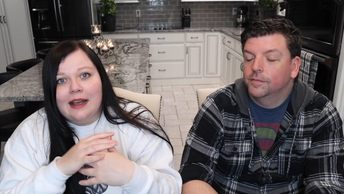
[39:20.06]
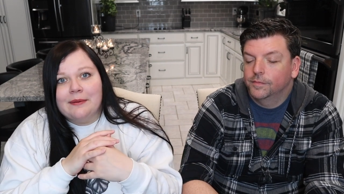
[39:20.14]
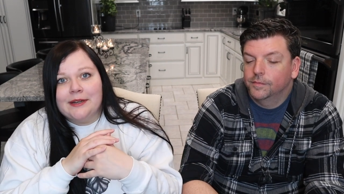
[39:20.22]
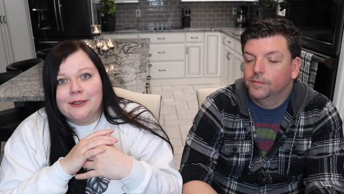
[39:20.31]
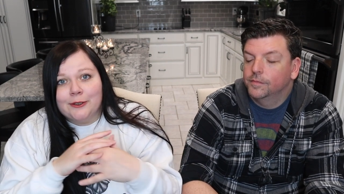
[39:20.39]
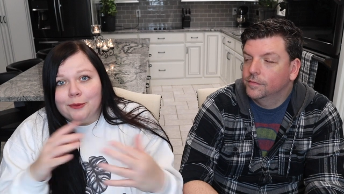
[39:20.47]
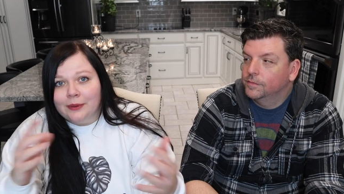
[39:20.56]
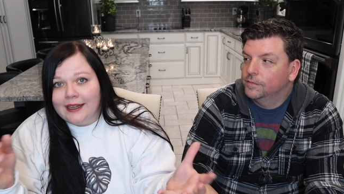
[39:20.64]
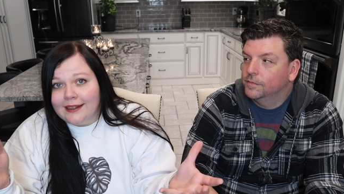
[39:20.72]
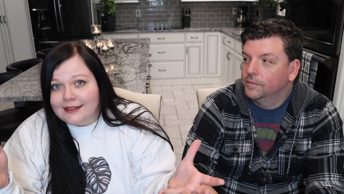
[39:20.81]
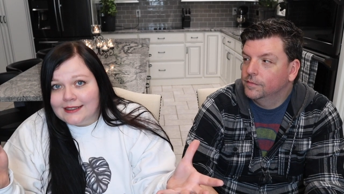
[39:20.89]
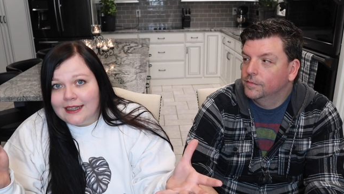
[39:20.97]
Speaker 1: and we do
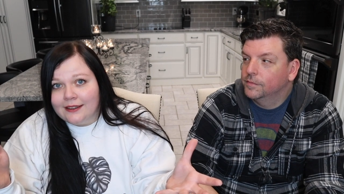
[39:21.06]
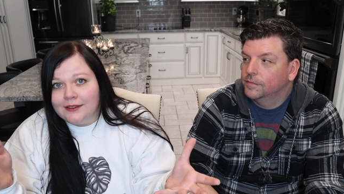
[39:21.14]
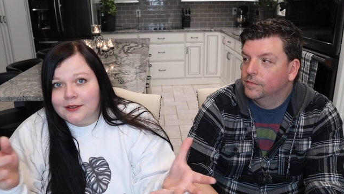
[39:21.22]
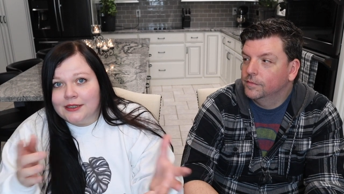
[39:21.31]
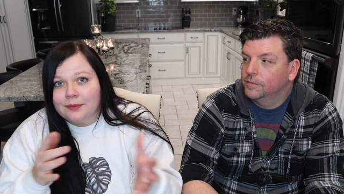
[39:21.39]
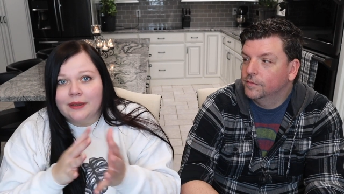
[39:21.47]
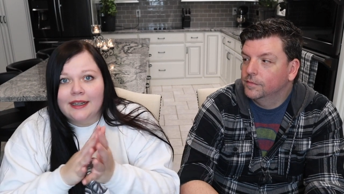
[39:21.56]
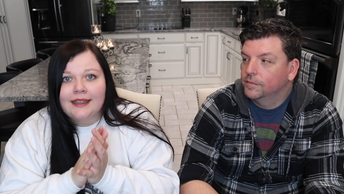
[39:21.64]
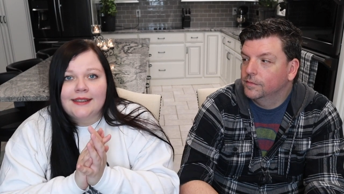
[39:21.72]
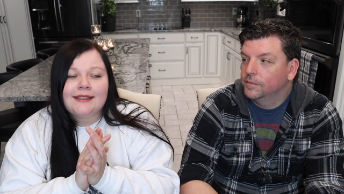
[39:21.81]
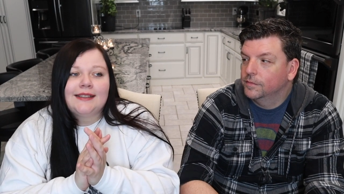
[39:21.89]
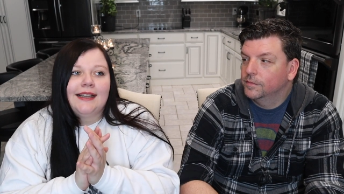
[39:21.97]
plan on selling those
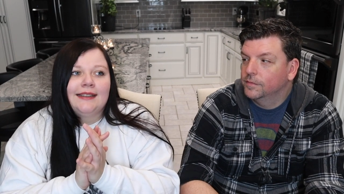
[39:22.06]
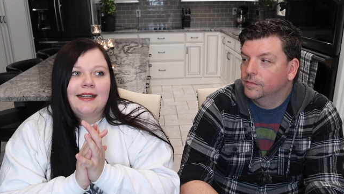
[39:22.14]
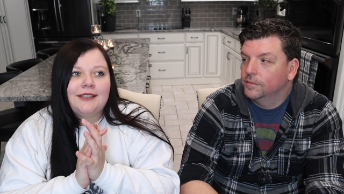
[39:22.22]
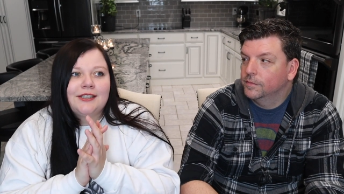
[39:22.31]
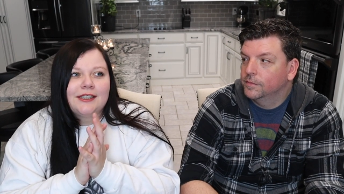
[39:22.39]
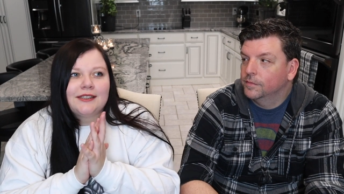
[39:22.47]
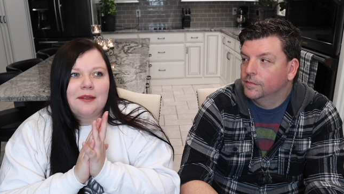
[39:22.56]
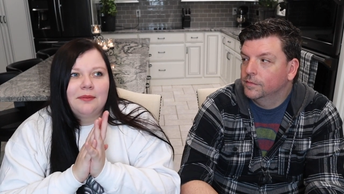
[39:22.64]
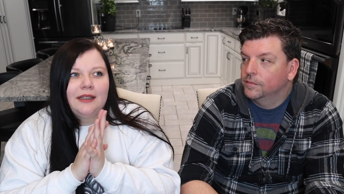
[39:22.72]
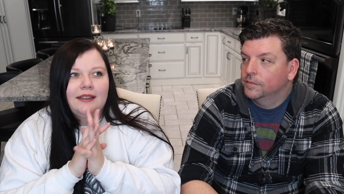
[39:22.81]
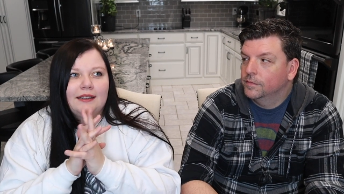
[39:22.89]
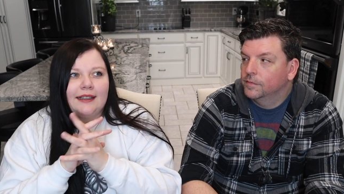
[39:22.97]
plants and that's just
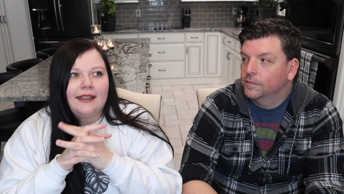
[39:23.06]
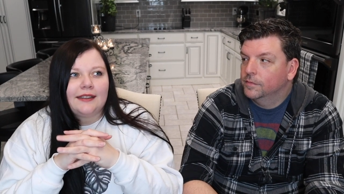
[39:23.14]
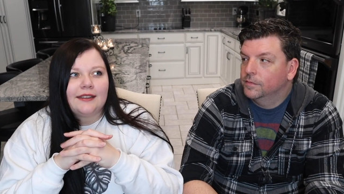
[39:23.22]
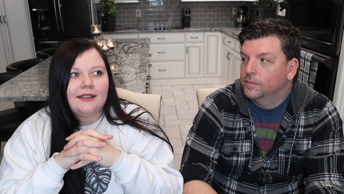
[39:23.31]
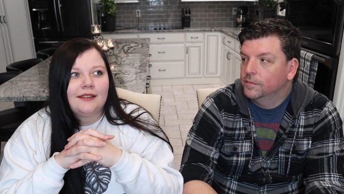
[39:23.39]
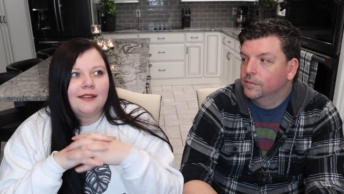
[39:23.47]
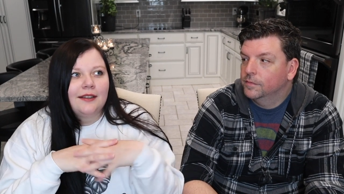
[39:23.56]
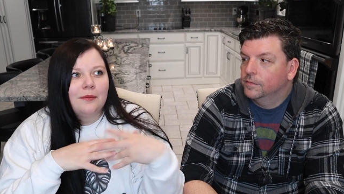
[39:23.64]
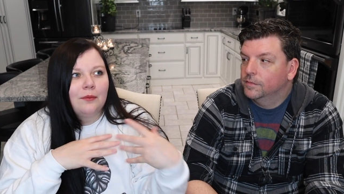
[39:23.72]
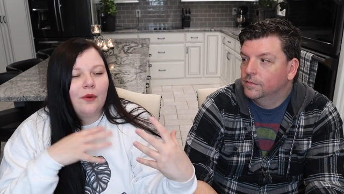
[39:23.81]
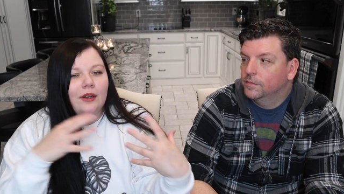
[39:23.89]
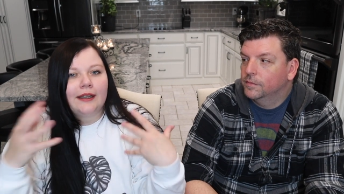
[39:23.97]
something like
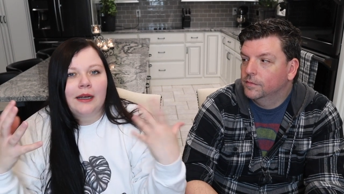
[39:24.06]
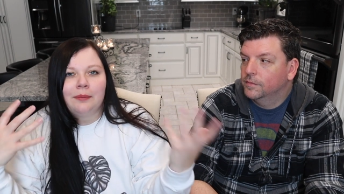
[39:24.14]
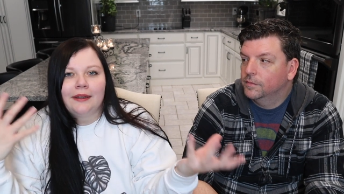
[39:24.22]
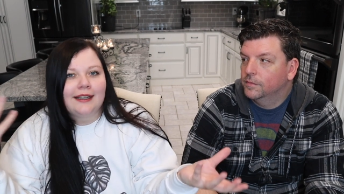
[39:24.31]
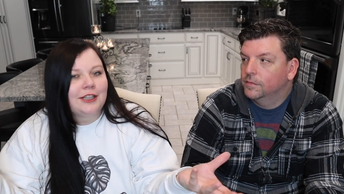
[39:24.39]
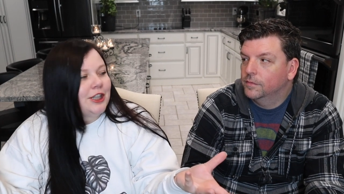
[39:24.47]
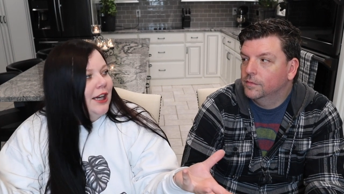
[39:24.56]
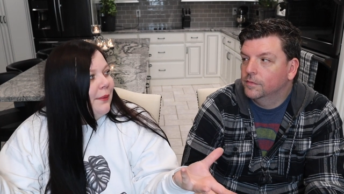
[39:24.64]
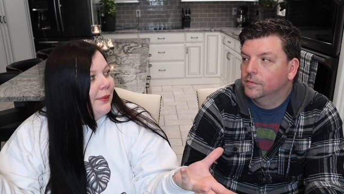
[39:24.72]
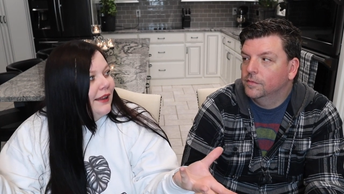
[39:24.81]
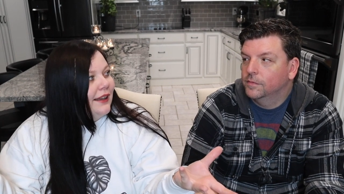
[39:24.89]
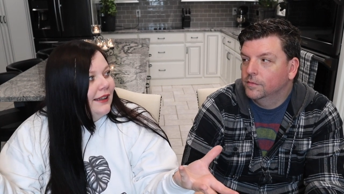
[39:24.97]
more like a plant
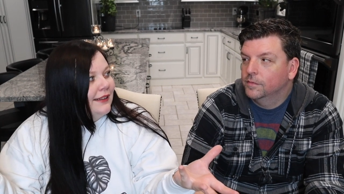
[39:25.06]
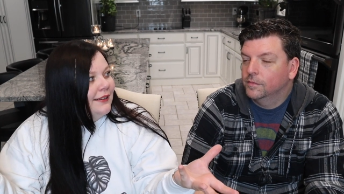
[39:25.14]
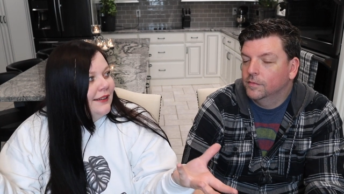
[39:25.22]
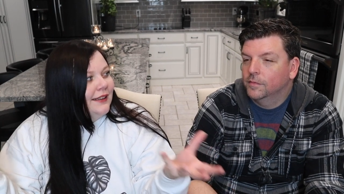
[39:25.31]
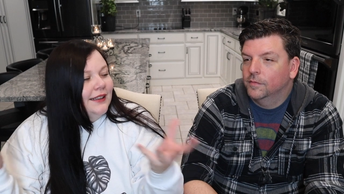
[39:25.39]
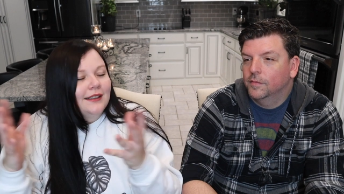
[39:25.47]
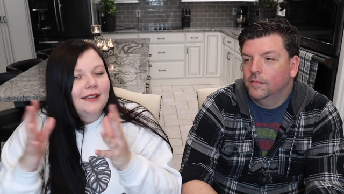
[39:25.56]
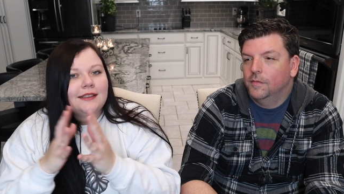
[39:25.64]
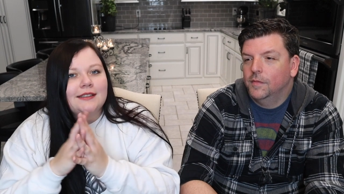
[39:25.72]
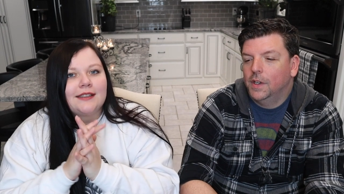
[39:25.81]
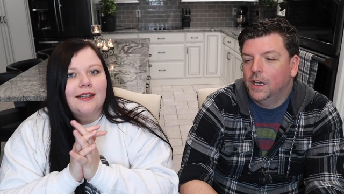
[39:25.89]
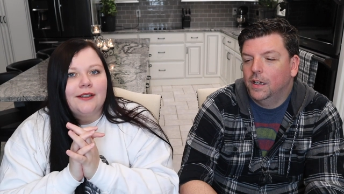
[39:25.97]
shop thing.
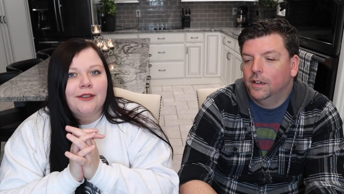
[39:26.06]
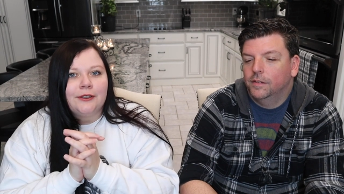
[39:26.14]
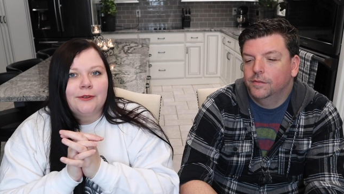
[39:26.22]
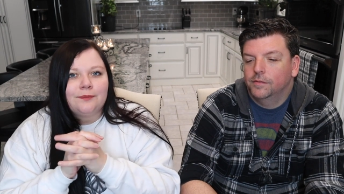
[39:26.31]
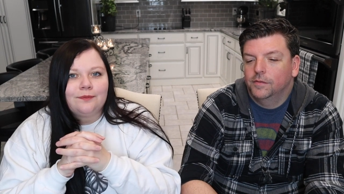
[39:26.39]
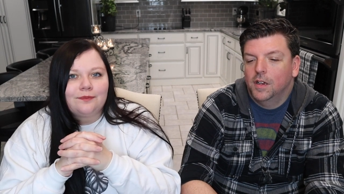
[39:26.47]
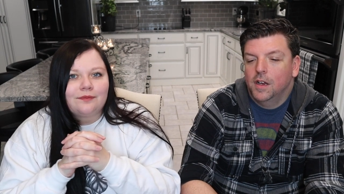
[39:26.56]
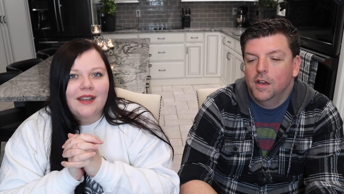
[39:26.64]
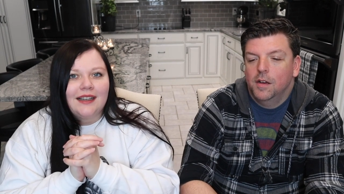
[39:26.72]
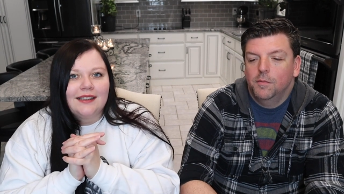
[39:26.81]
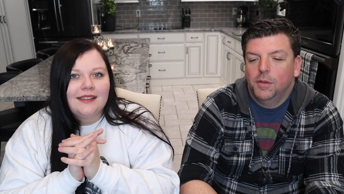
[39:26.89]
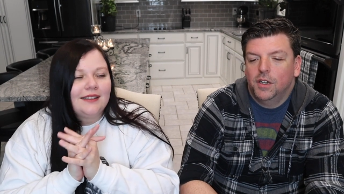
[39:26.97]
Speaker 2: So. Yeah.
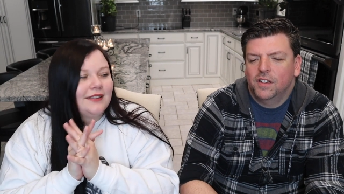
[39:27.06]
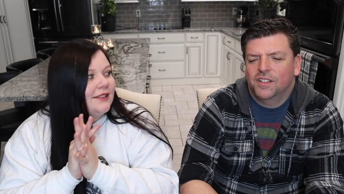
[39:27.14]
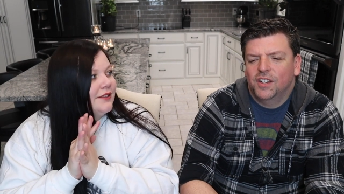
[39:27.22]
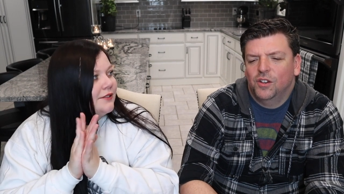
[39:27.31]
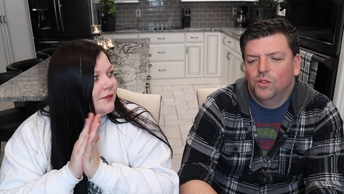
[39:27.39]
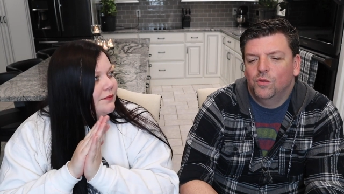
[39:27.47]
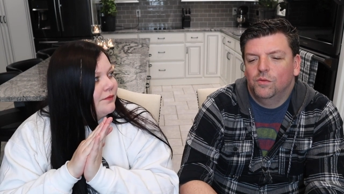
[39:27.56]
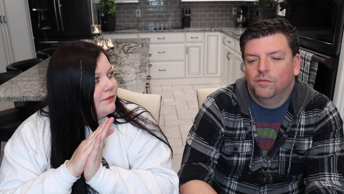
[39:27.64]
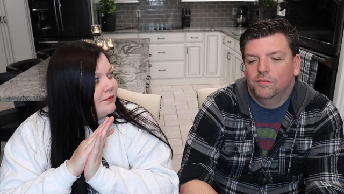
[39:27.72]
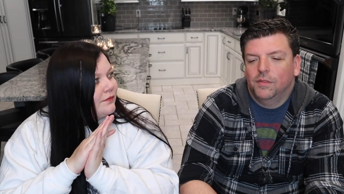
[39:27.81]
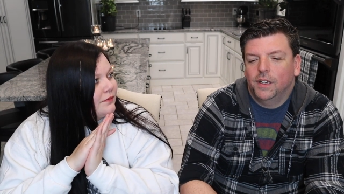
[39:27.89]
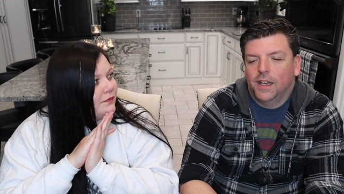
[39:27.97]
But also,
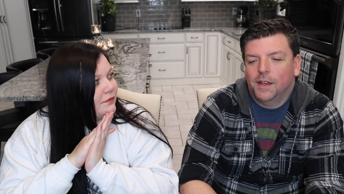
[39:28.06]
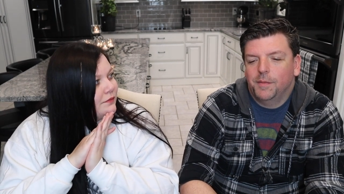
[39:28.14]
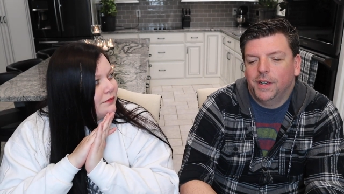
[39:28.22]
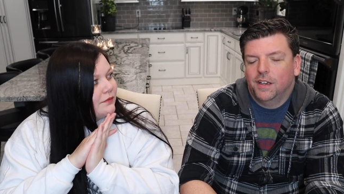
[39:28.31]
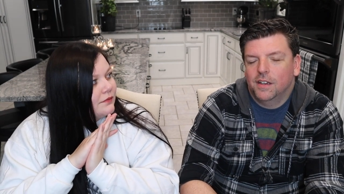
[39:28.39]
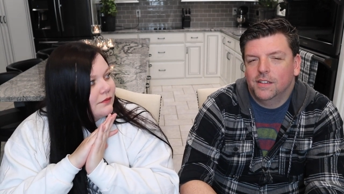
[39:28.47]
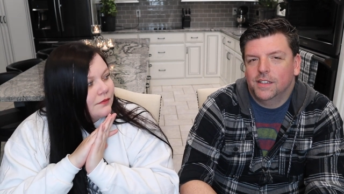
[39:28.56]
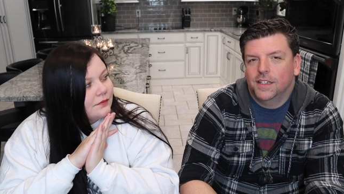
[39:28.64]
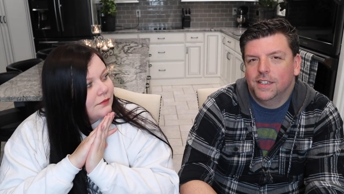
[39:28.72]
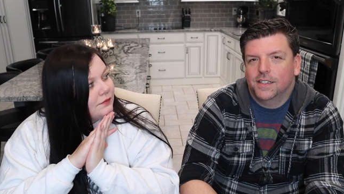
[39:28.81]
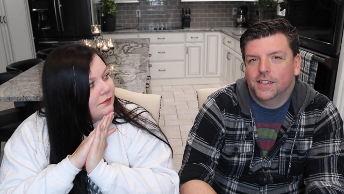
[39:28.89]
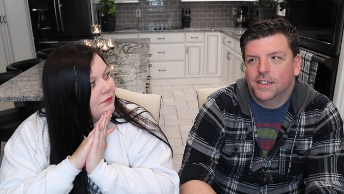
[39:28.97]
again, because it
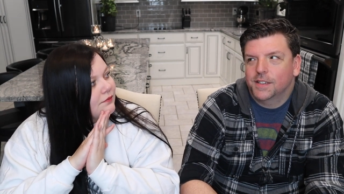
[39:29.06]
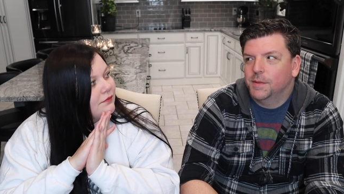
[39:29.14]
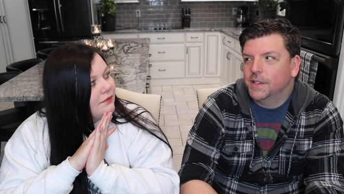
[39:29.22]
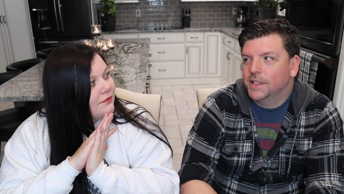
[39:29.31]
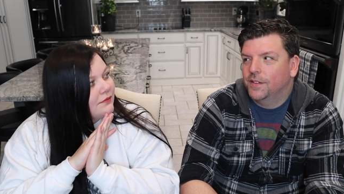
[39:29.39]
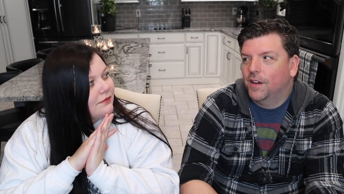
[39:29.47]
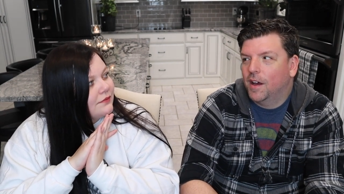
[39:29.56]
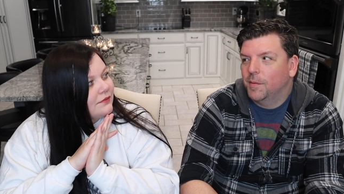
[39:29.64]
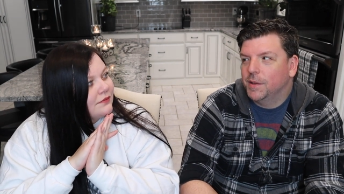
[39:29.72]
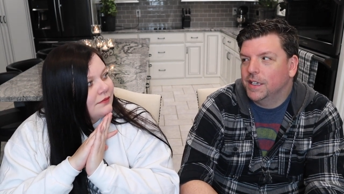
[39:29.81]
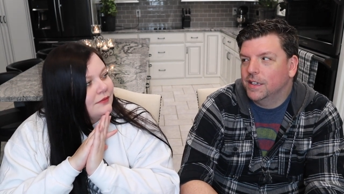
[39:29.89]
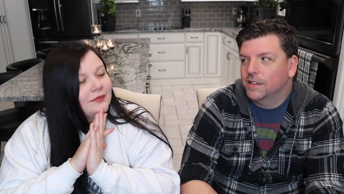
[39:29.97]
is an expensive
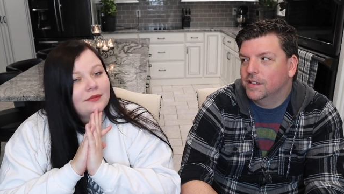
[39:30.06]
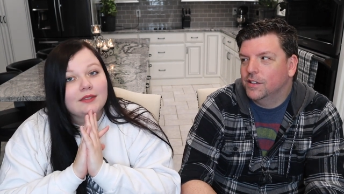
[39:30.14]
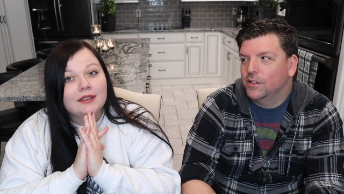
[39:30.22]
hobby